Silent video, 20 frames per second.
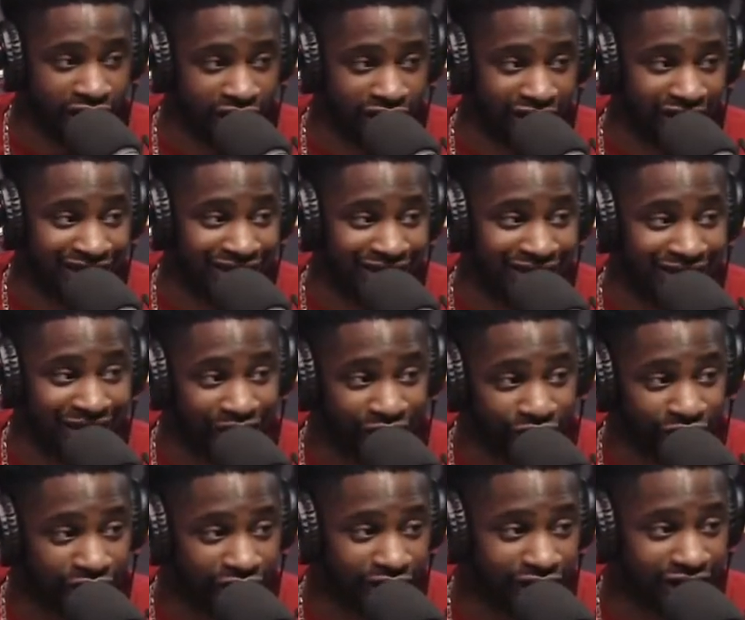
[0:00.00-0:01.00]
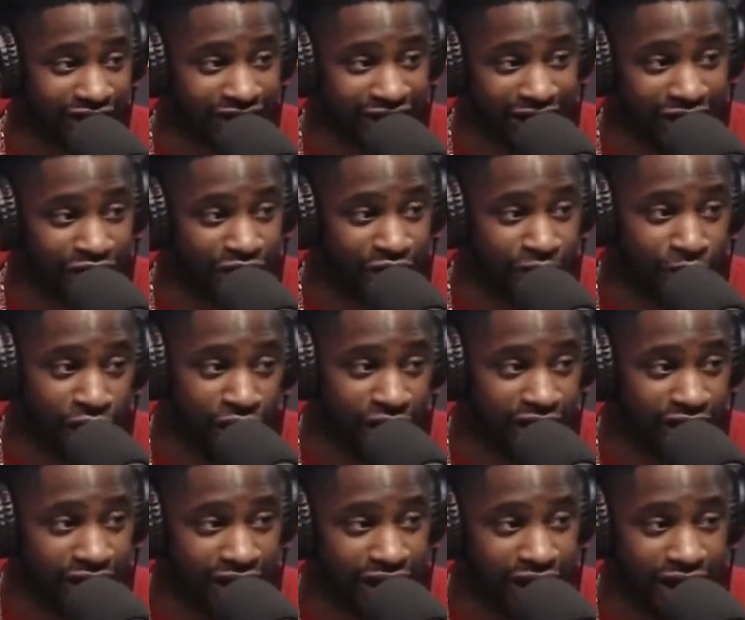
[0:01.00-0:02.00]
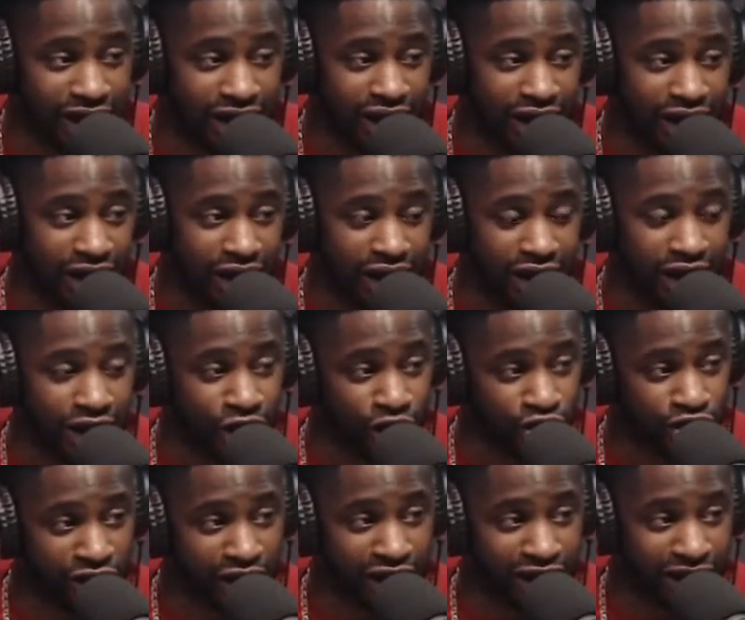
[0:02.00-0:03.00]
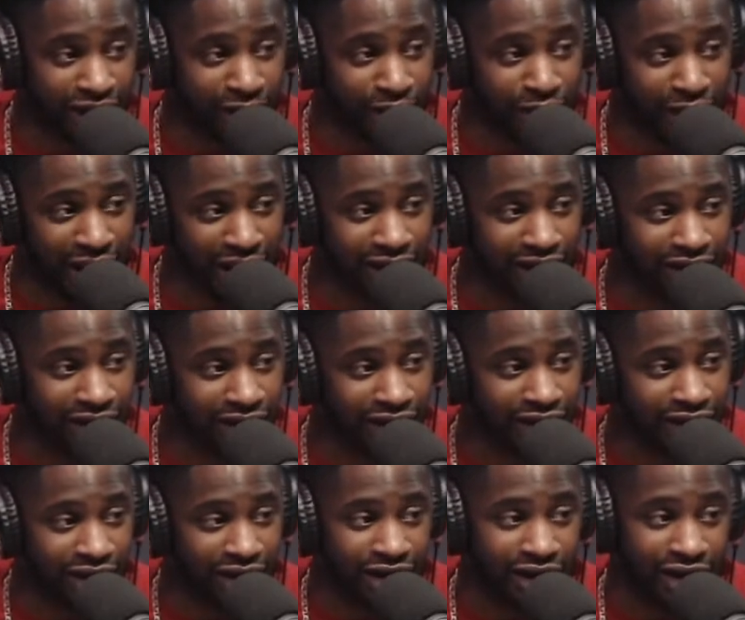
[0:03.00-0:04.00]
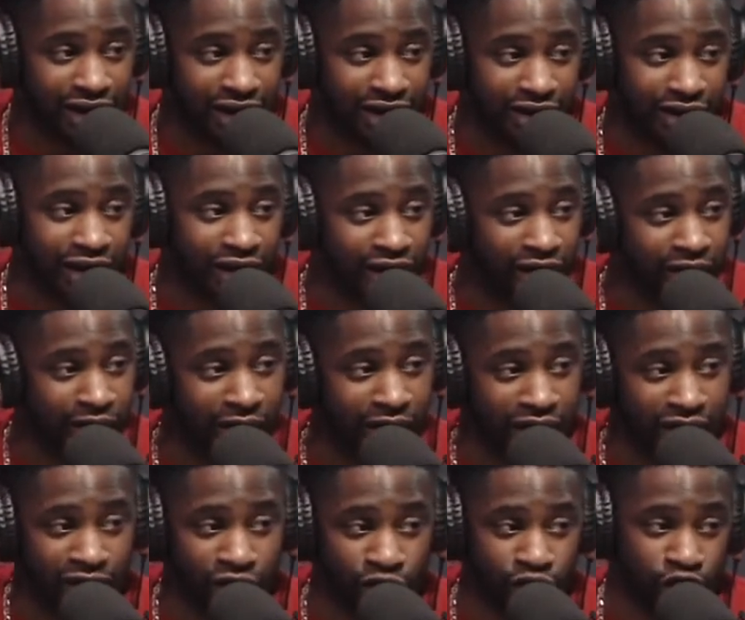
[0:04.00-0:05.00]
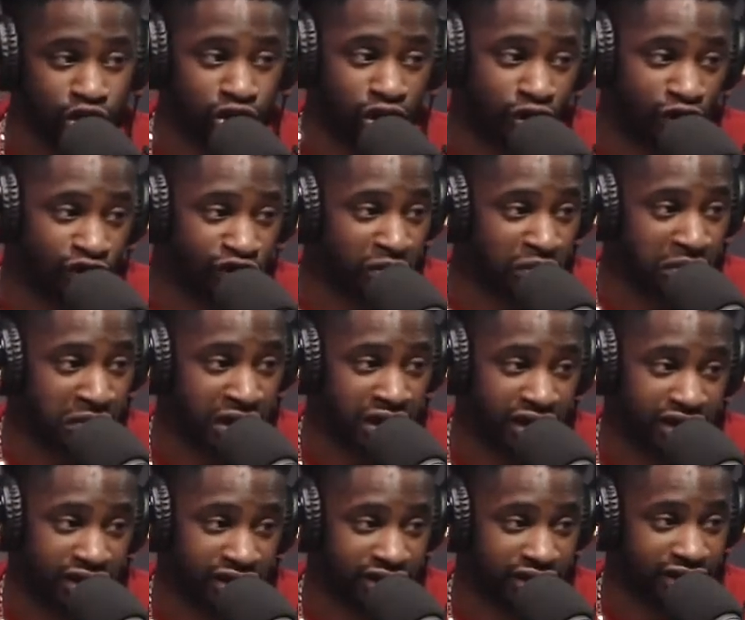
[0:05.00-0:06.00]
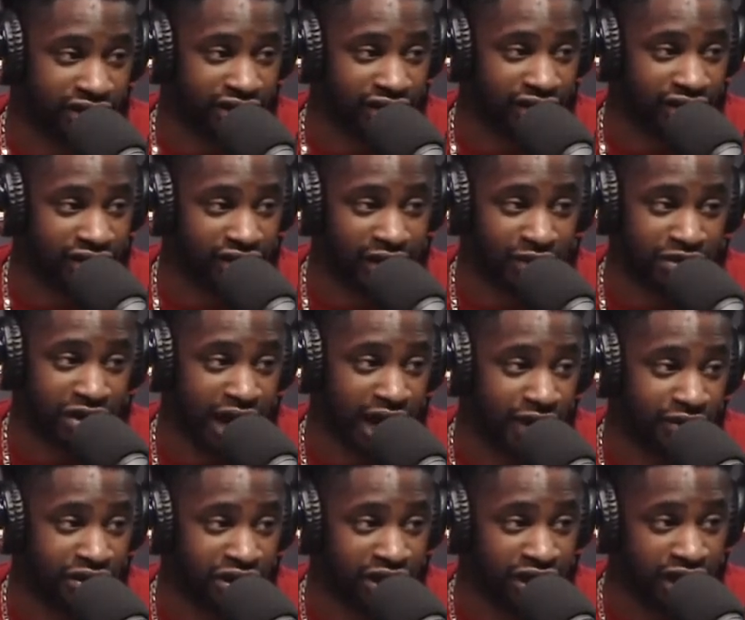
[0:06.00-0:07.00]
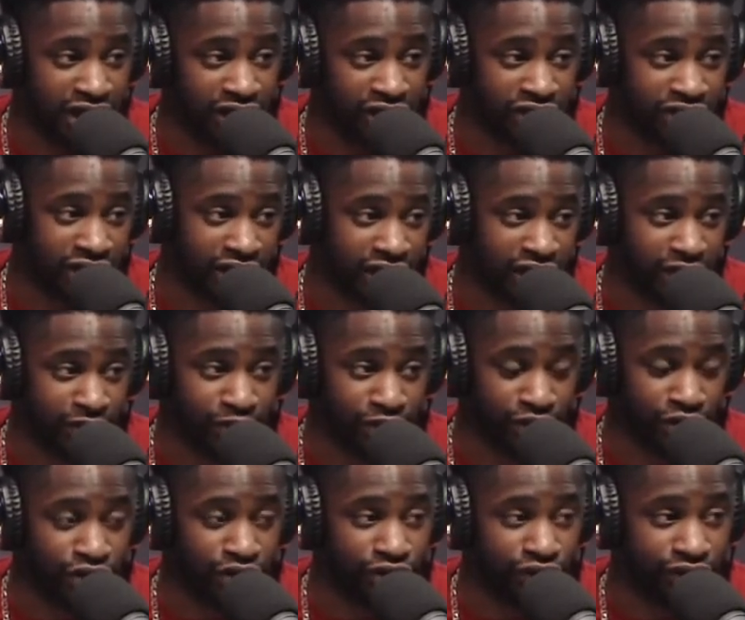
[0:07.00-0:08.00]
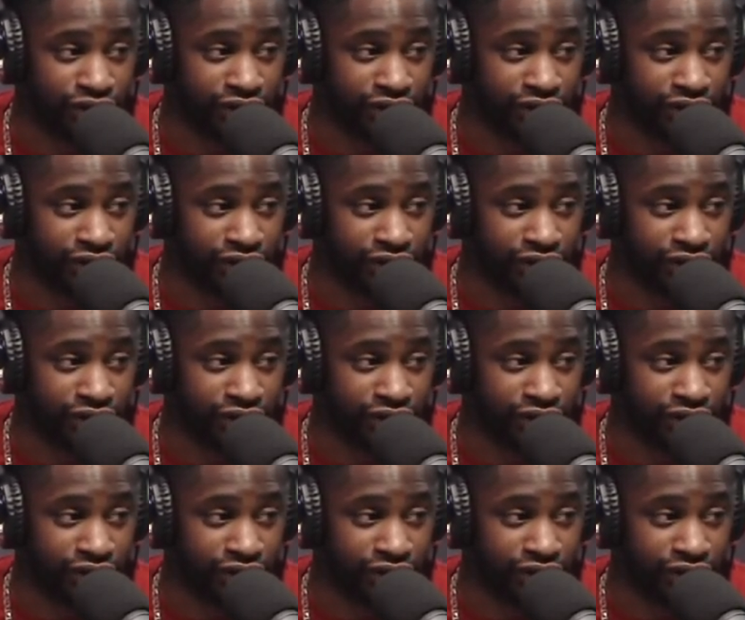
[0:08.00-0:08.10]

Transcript: that's different, that's not on the market yet, and you're trying to get a patent, oh man, you can struggle for months, sometimes years to get approved.